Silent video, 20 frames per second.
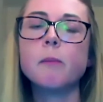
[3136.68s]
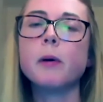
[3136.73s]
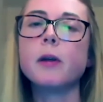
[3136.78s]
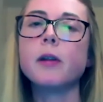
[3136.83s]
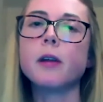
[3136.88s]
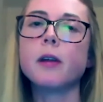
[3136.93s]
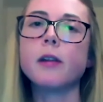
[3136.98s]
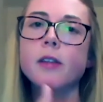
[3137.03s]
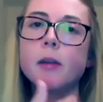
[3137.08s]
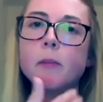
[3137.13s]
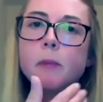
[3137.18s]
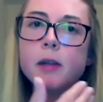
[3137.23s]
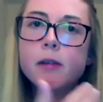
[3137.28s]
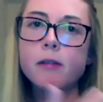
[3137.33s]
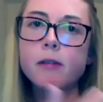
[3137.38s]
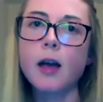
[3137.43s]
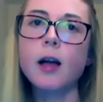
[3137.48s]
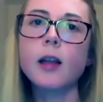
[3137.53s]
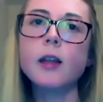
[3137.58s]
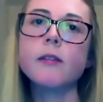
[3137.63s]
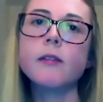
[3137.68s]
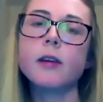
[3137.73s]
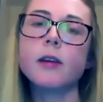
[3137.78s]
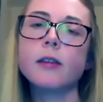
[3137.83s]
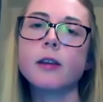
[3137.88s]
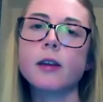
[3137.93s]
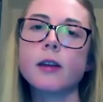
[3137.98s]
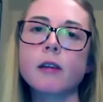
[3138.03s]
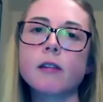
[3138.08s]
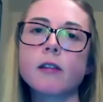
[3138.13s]
But it's the mentality
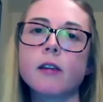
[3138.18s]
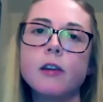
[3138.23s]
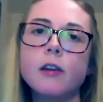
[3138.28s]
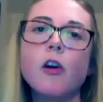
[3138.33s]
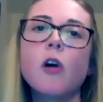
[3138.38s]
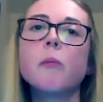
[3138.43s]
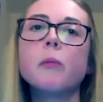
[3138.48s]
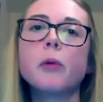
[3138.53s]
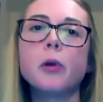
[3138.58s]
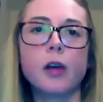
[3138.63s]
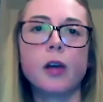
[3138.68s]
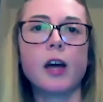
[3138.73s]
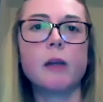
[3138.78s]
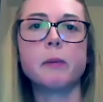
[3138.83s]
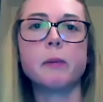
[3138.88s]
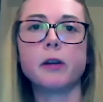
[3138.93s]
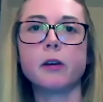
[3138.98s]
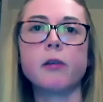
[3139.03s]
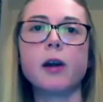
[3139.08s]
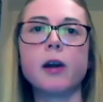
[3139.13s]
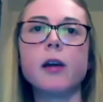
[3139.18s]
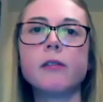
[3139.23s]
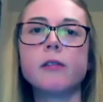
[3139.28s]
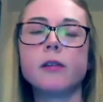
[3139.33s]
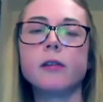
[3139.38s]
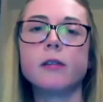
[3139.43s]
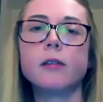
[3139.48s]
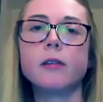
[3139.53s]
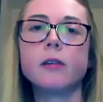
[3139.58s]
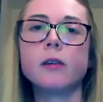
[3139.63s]
that actually Home Rule had been
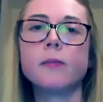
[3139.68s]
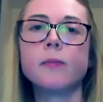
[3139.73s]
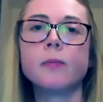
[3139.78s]
granted.